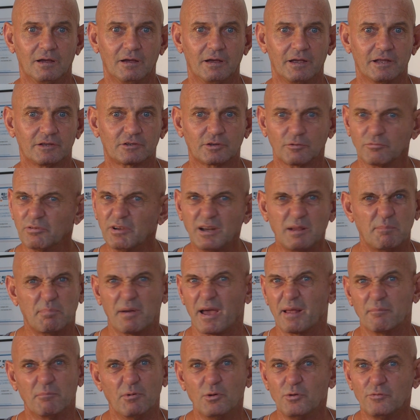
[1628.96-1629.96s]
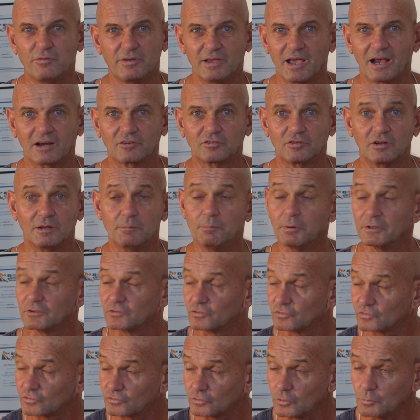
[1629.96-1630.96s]
It's a really bad movie, actually, but
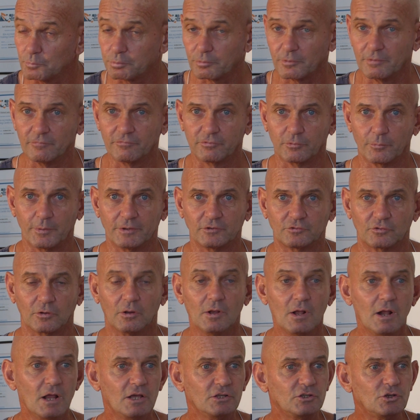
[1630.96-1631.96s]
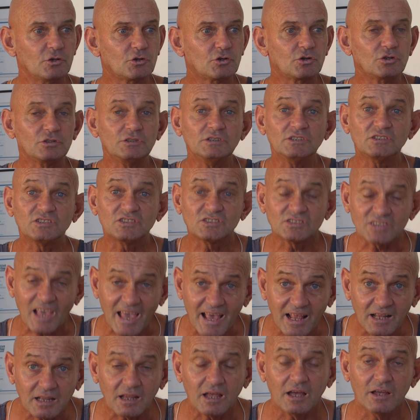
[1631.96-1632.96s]
super influential. You couldn't
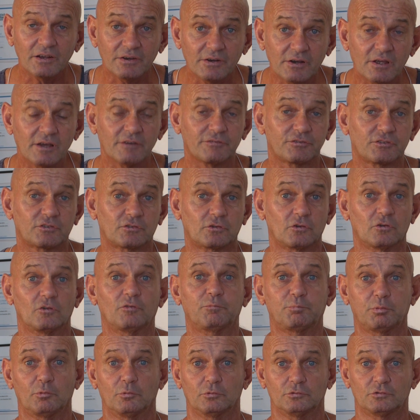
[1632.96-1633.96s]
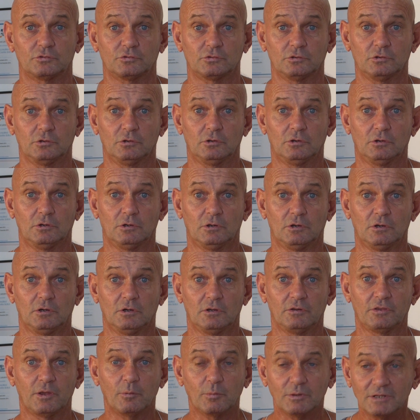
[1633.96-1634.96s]
sell enough surfboards.
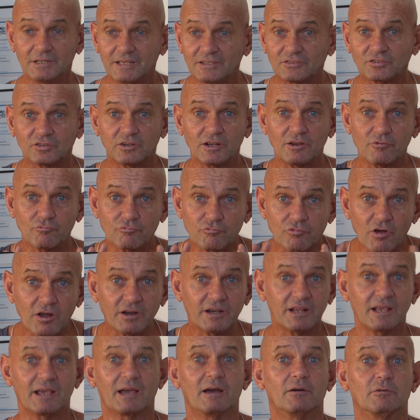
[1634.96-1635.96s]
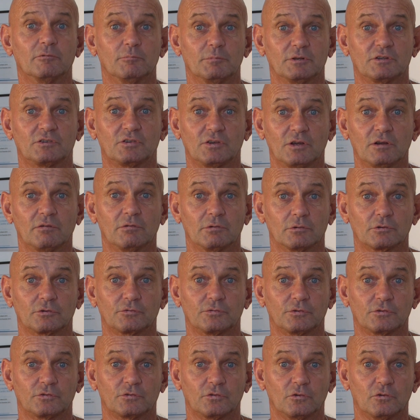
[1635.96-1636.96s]
They were literally running out of materials
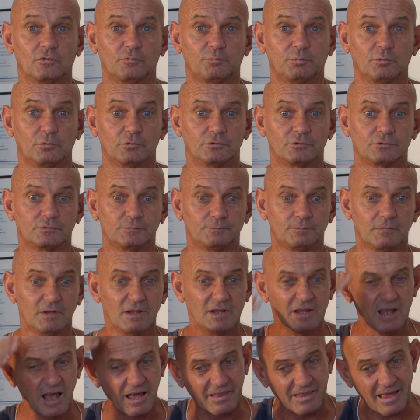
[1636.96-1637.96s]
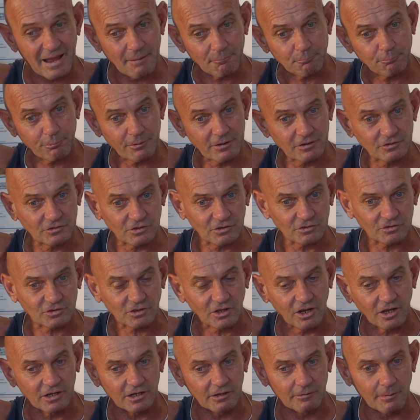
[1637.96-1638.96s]
for surfboards. And that brings us
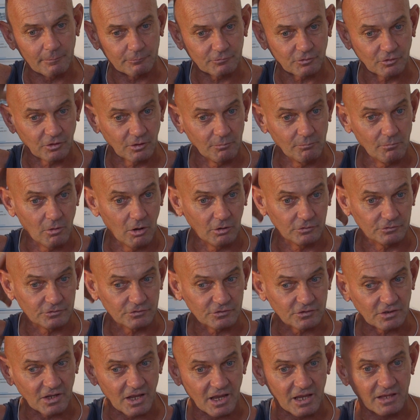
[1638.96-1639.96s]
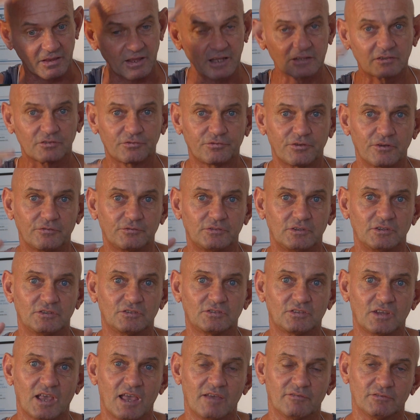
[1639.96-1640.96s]
kind of up to the modern day. That's
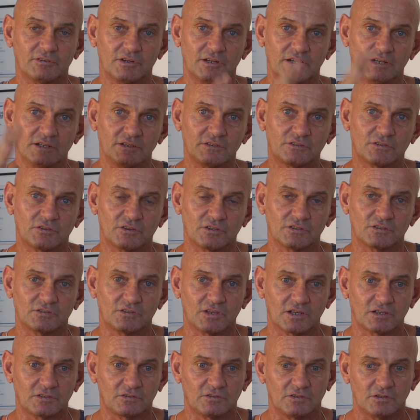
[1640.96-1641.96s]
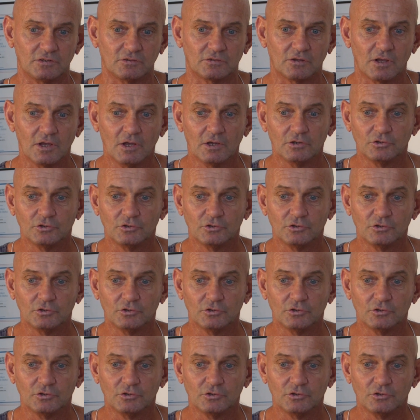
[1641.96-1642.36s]
57 and into the 60s.